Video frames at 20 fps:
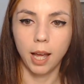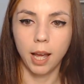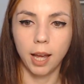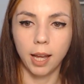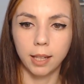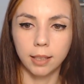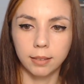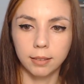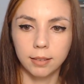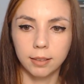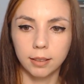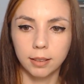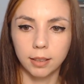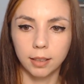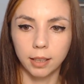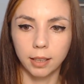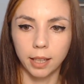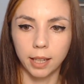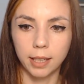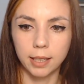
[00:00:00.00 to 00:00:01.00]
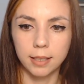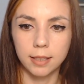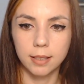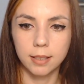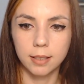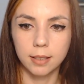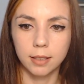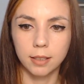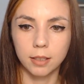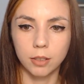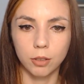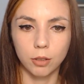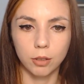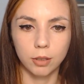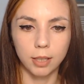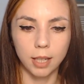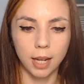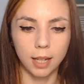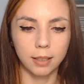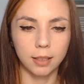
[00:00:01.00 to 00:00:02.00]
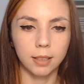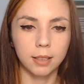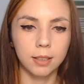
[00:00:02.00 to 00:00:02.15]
and let's do that.